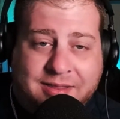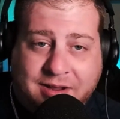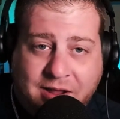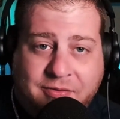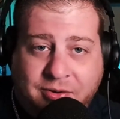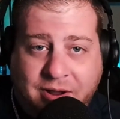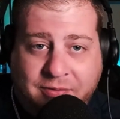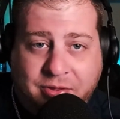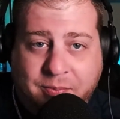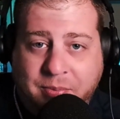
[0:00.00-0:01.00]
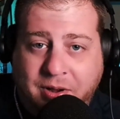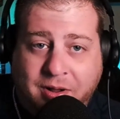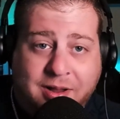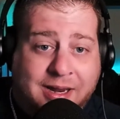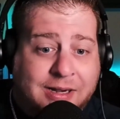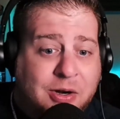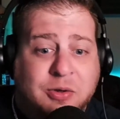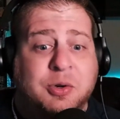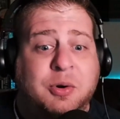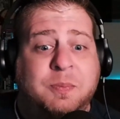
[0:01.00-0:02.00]
the cover off the ball, and no
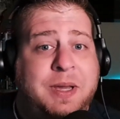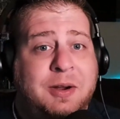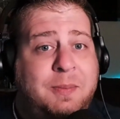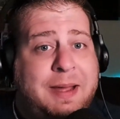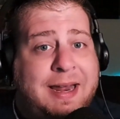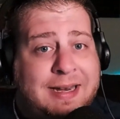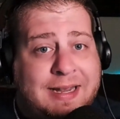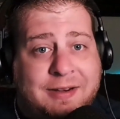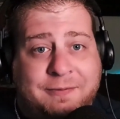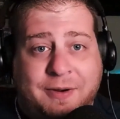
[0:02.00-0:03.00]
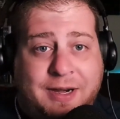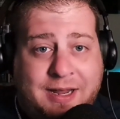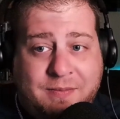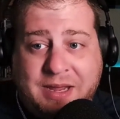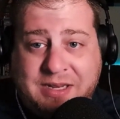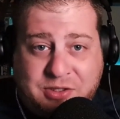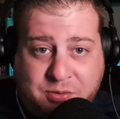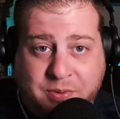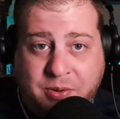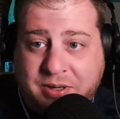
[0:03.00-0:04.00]
torpedo bat needed for him.
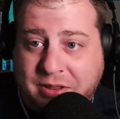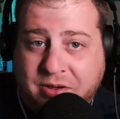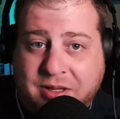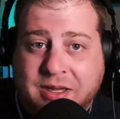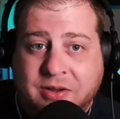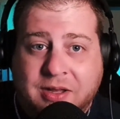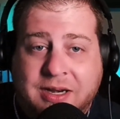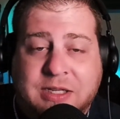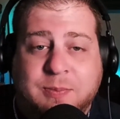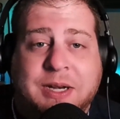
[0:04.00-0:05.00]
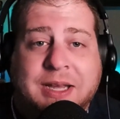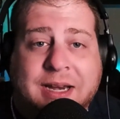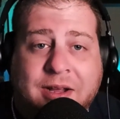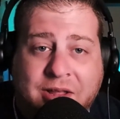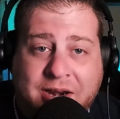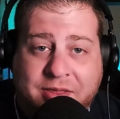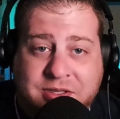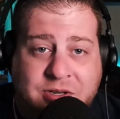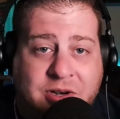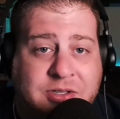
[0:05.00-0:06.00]
Mastrobuoni looking good. He's been getting a lot of the
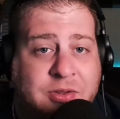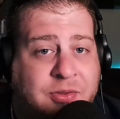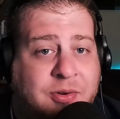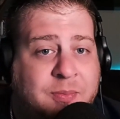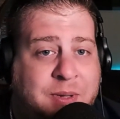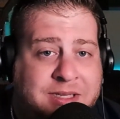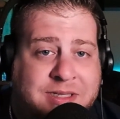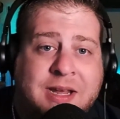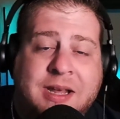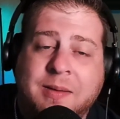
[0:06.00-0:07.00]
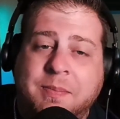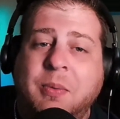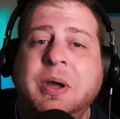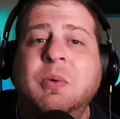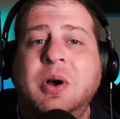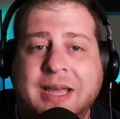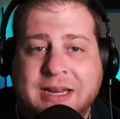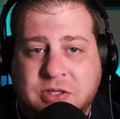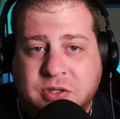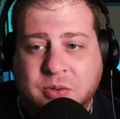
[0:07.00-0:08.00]
starts at third base, but we will
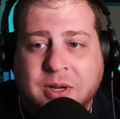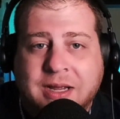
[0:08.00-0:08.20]
get to